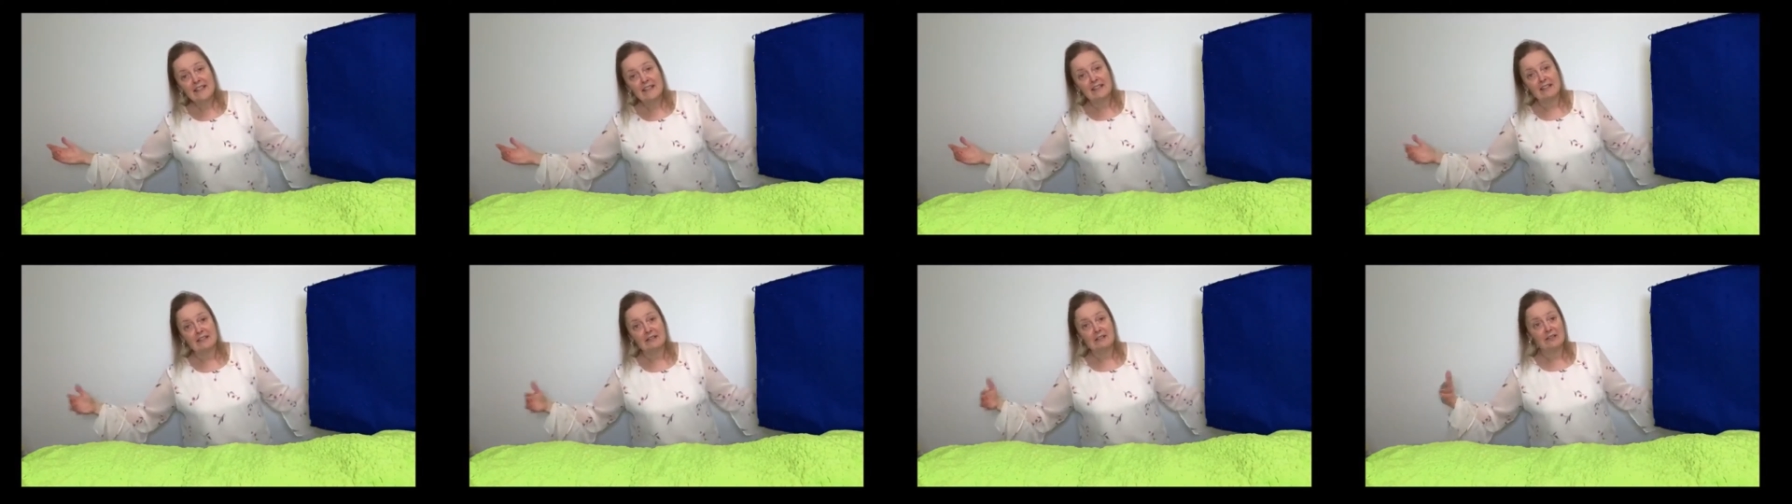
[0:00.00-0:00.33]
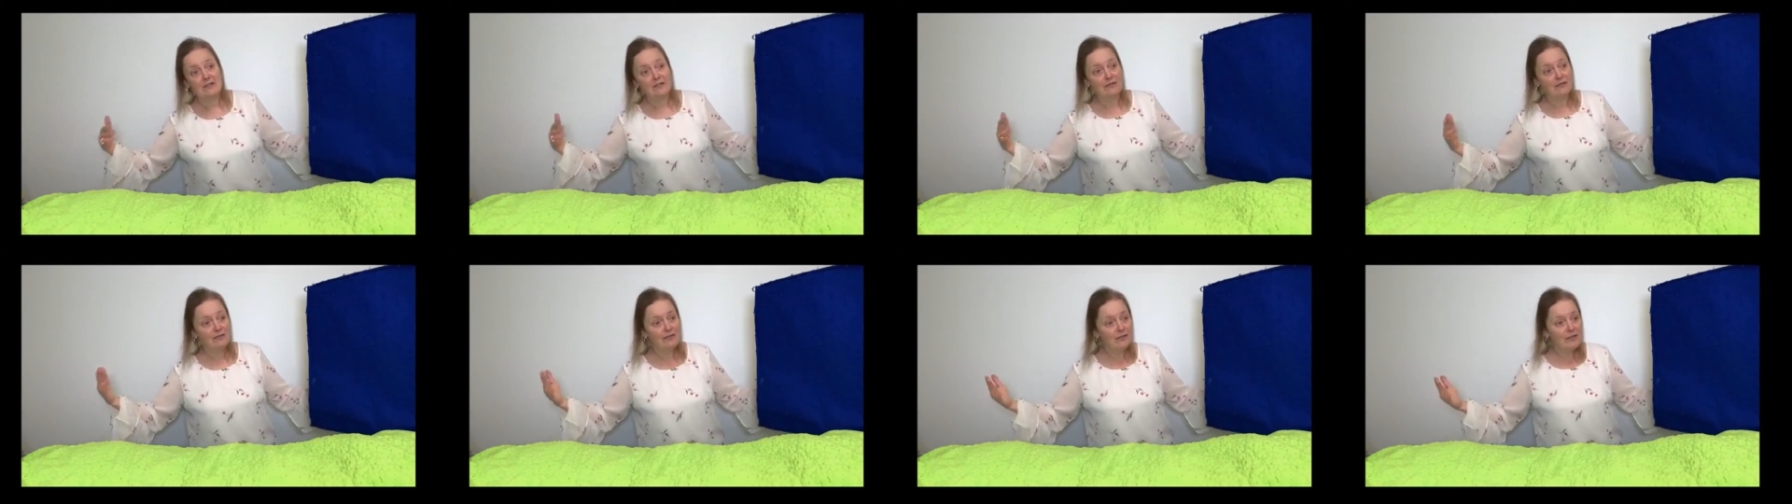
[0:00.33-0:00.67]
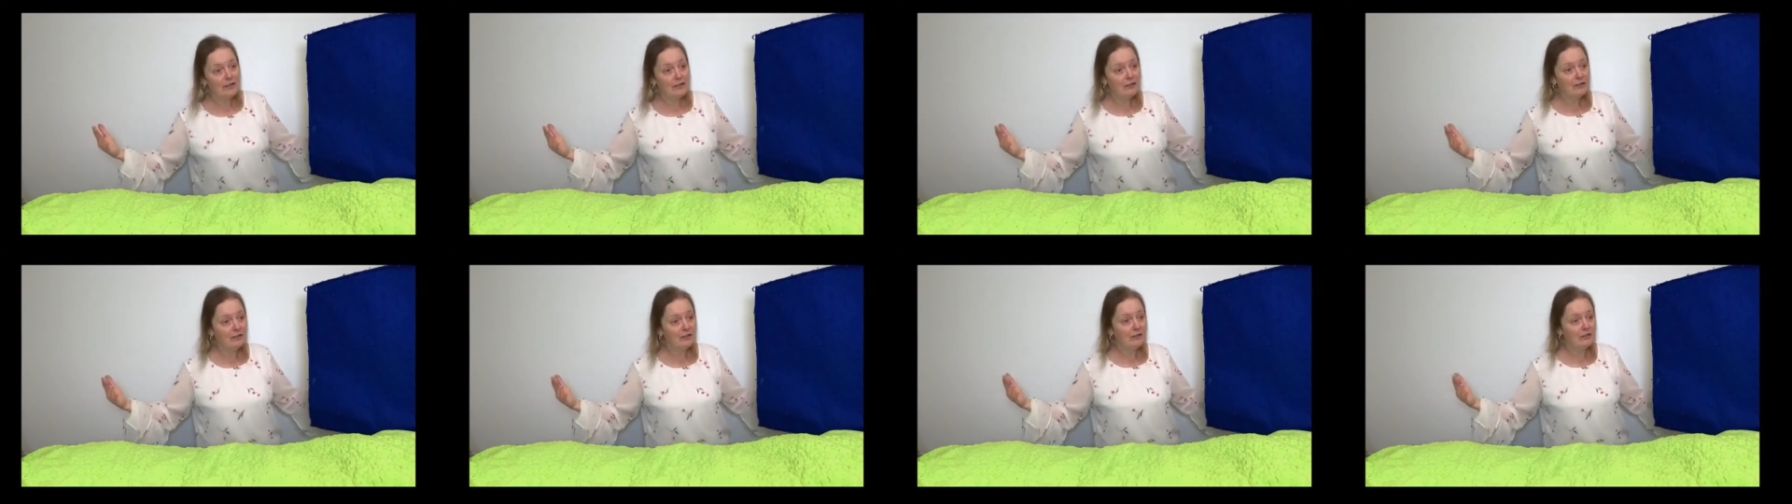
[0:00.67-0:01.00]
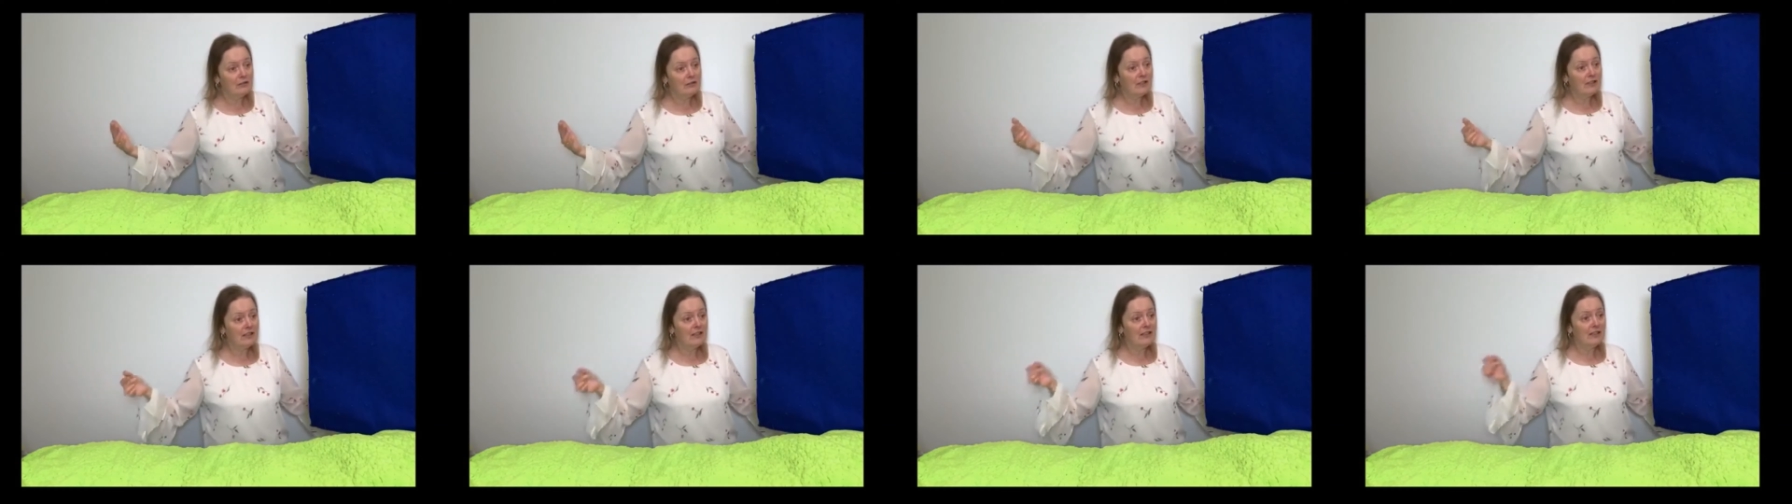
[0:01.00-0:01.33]
there was food,
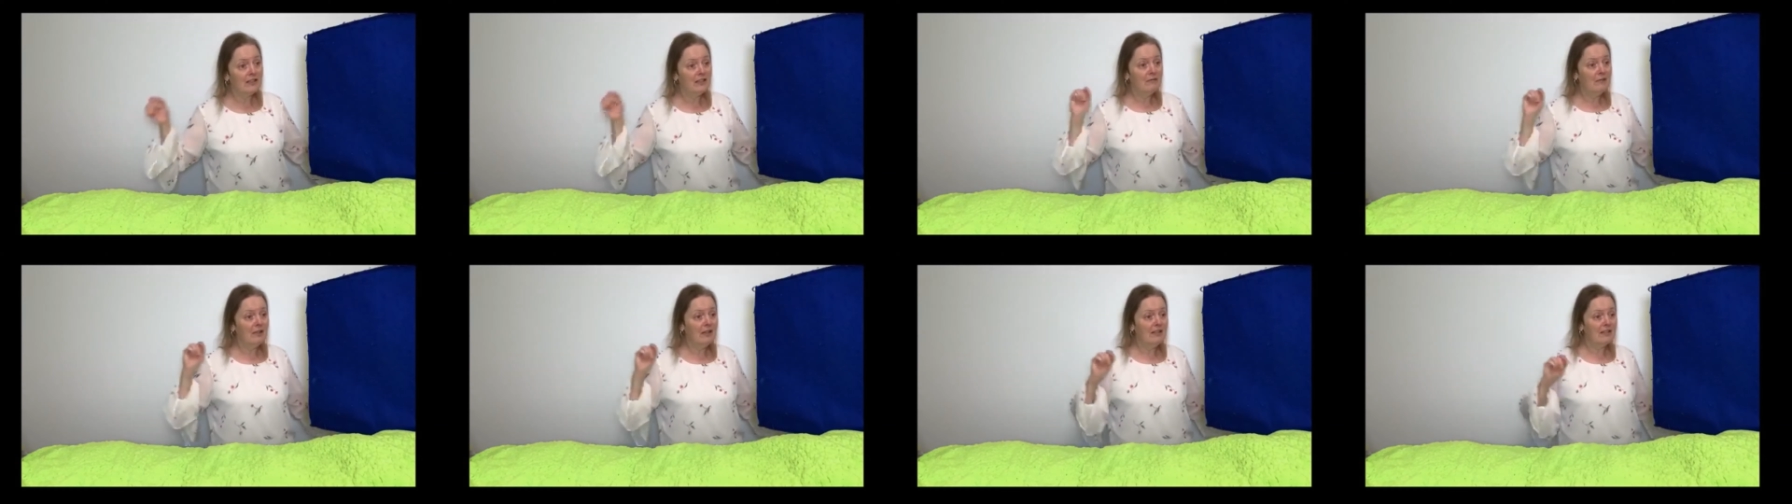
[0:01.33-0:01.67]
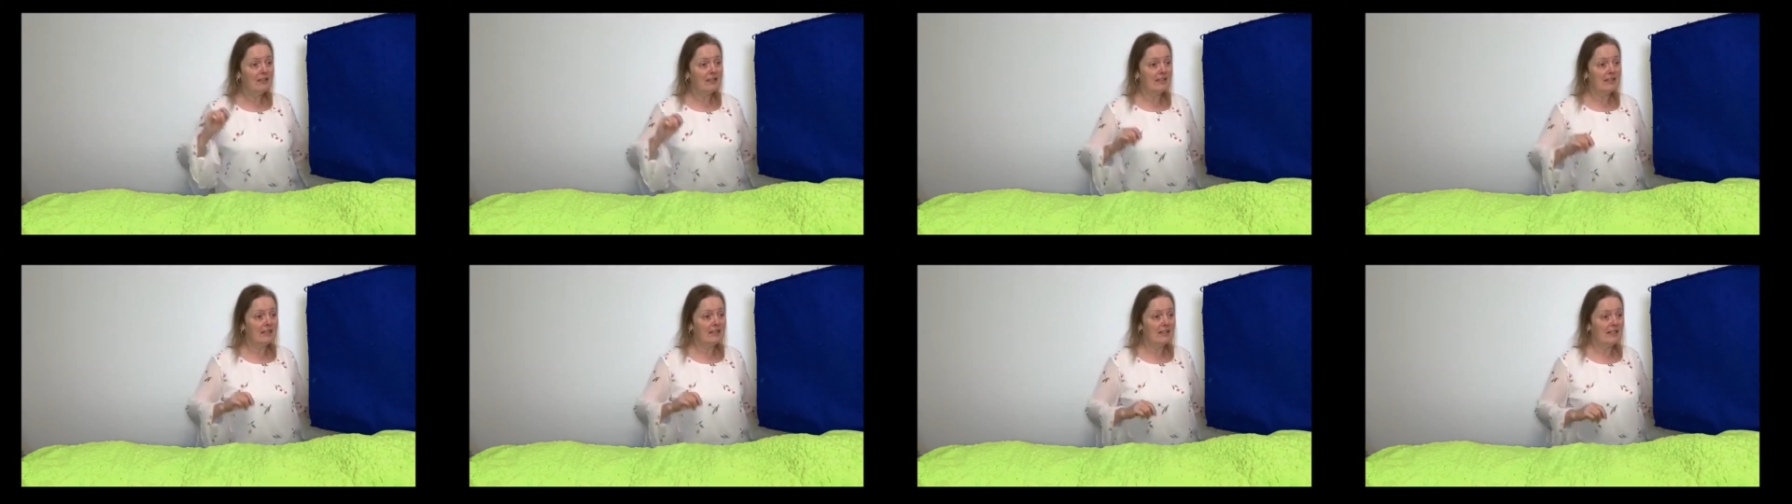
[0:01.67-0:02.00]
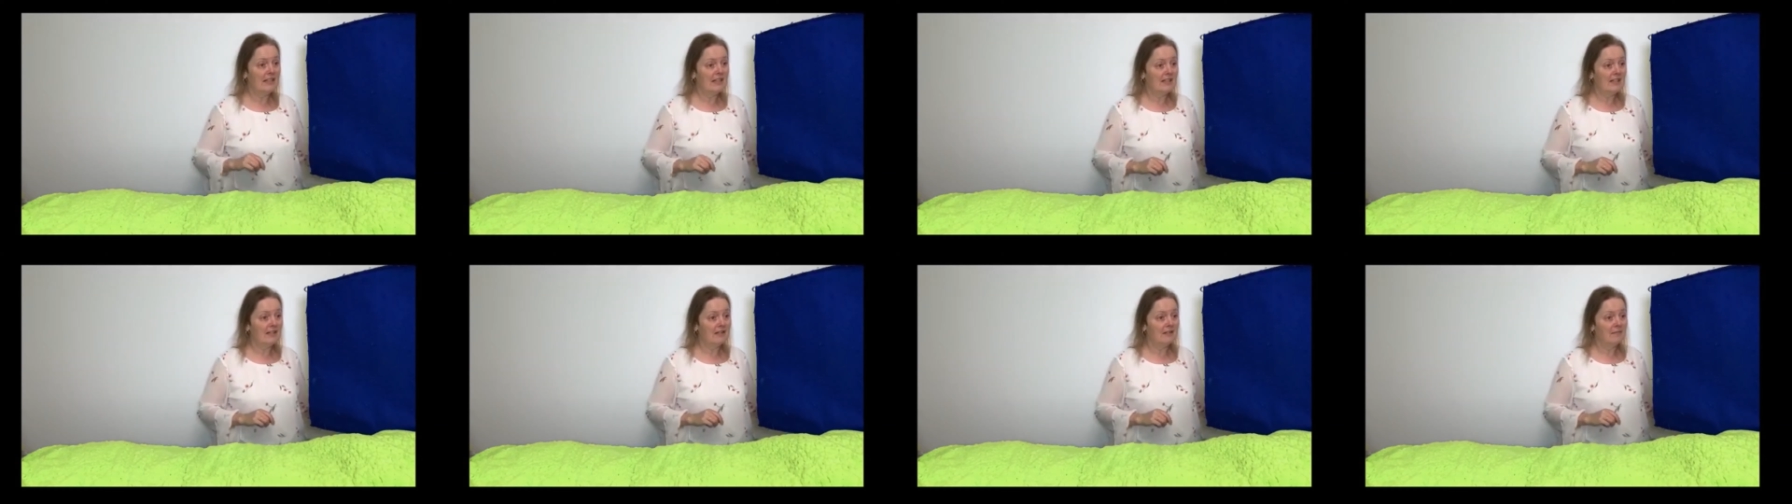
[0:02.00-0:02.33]
and one day,